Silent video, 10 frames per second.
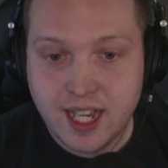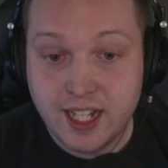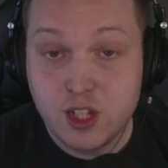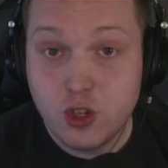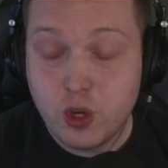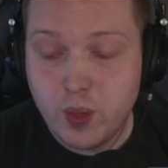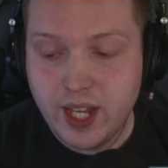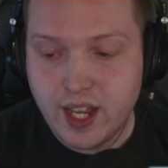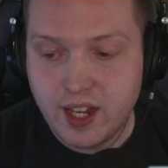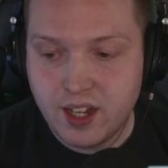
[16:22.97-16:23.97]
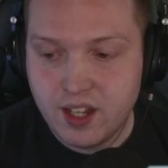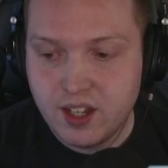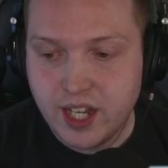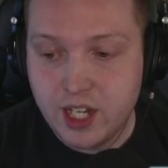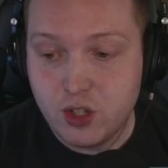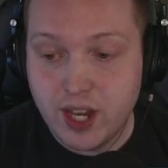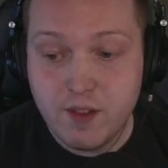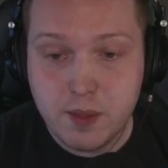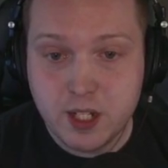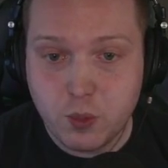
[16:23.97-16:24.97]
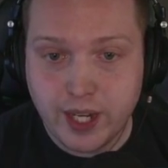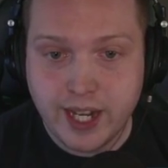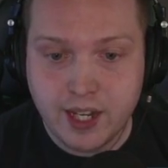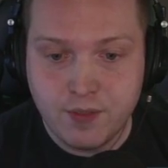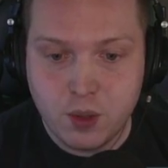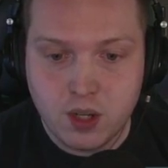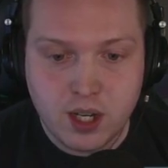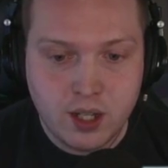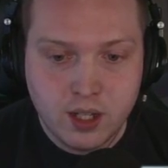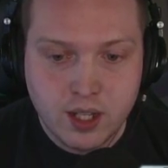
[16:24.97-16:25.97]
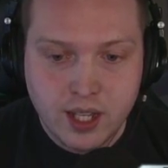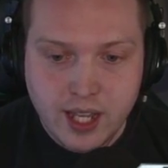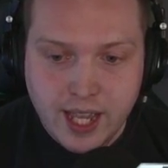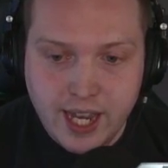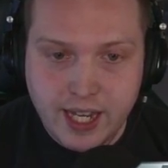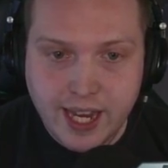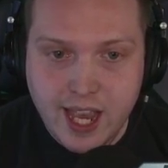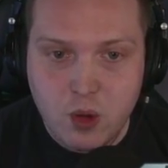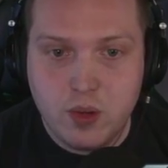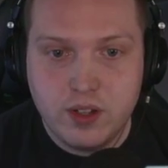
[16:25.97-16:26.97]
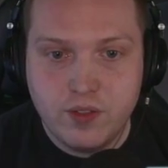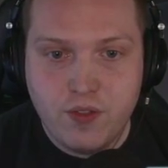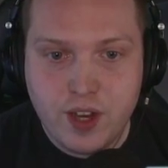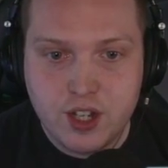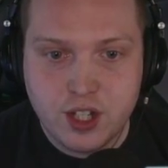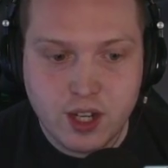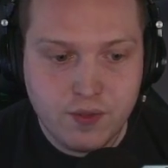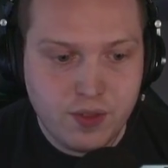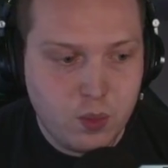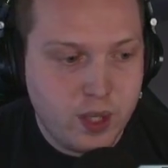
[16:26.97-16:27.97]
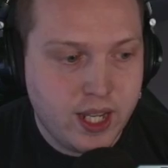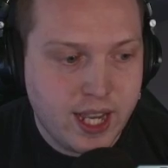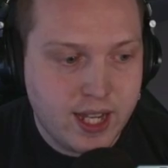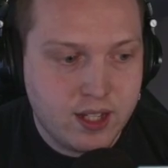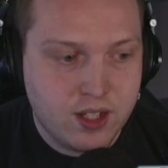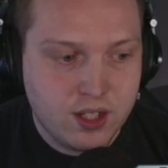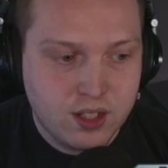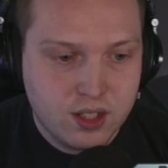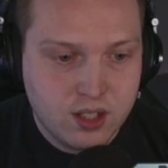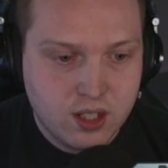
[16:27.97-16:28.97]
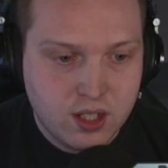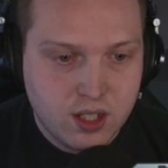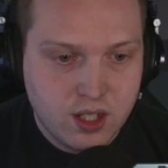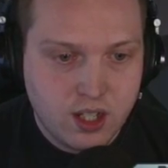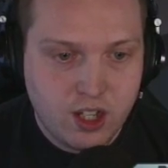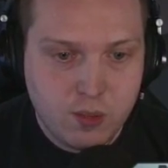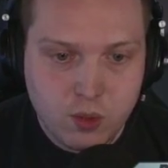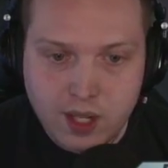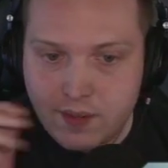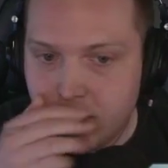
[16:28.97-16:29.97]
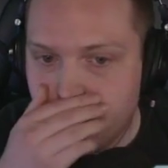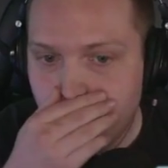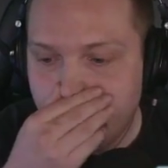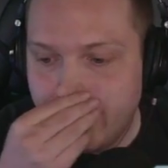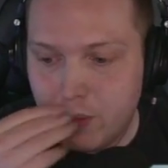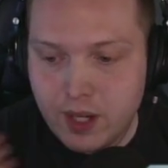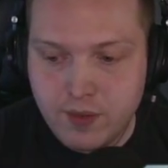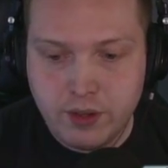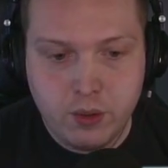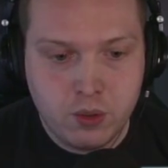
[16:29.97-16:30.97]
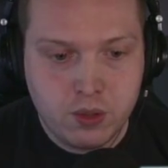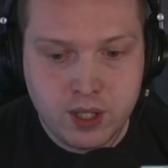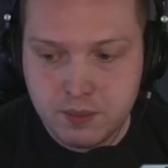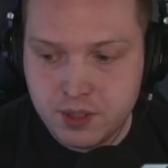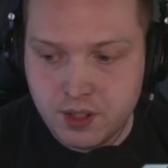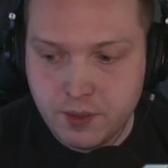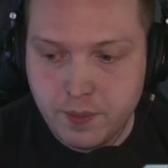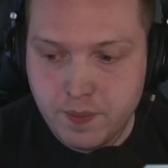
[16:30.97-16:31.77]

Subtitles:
And enjoy your weekend. Enjoy everybody's weekend. If you are heading out and finishing up for the weekend, I hope you all have a lovely weekend, whatever you're all up to.